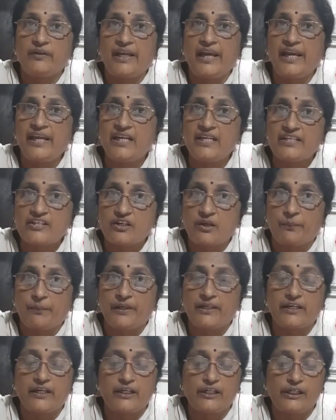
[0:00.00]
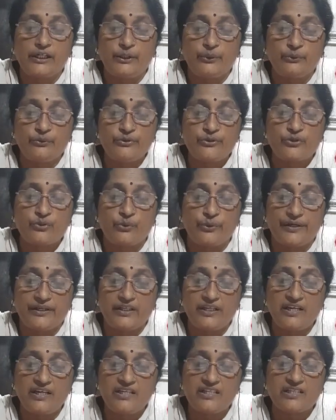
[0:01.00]
A is repeatedly used, so
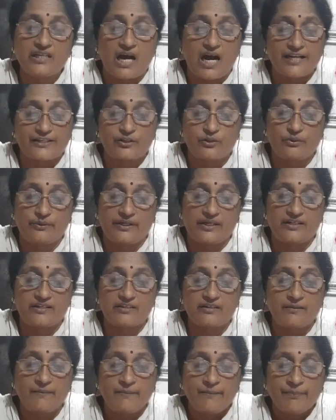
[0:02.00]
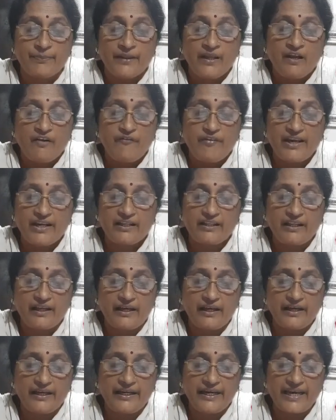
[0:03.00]
it is assonance. Where
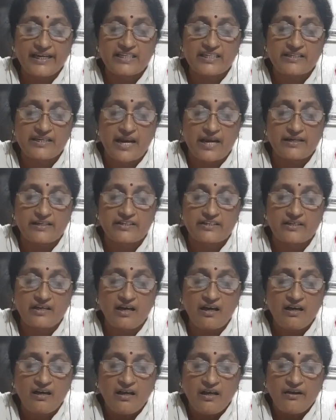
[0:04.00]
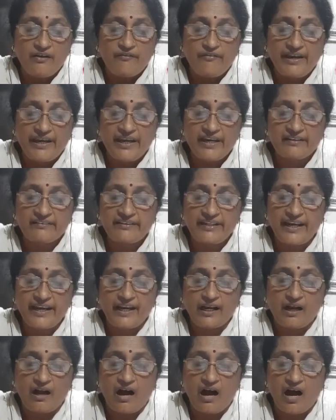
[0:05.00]
next stanza, where
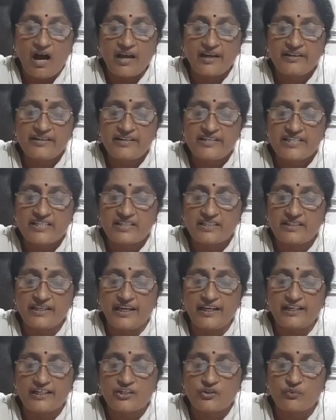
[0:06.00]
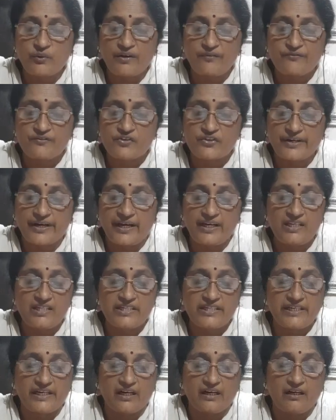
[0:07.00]
they harnessed in swift
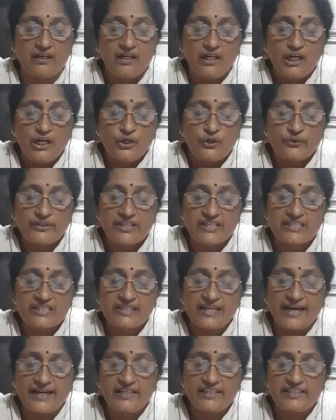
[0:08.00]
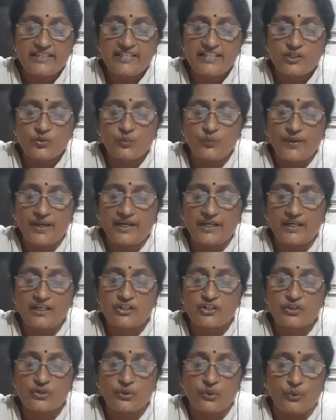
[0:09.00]
reindeer to the sledges when it
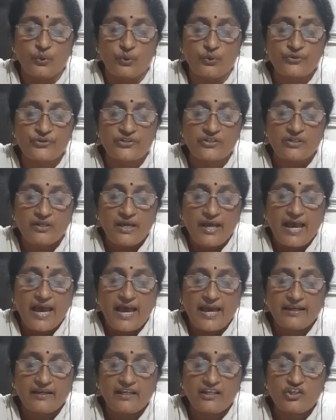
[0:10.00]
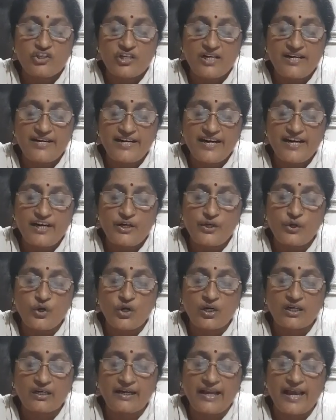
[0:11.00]
snows, and the children
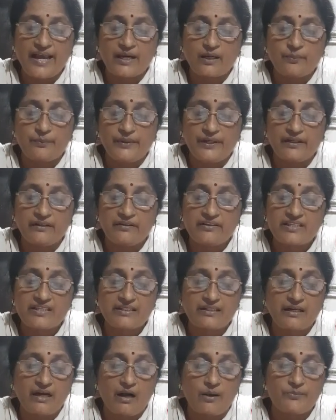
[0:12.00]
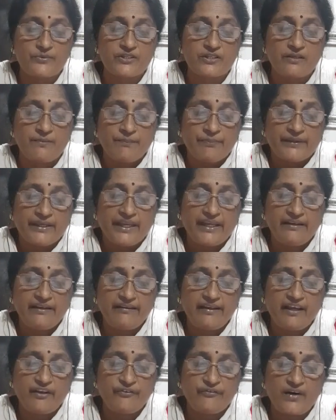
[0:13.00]
look like bears' cubs in
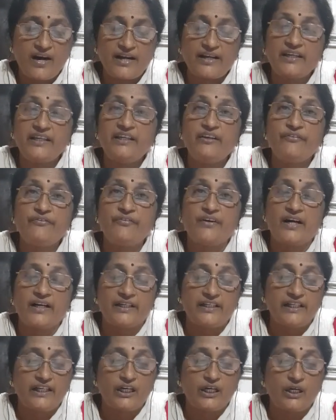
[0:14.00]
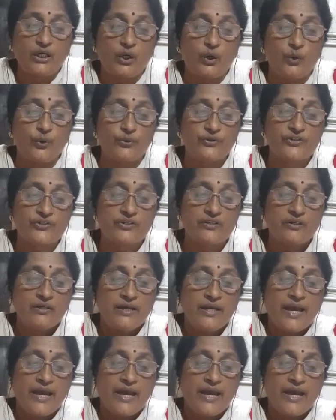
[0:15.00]
their funny, funny clothes.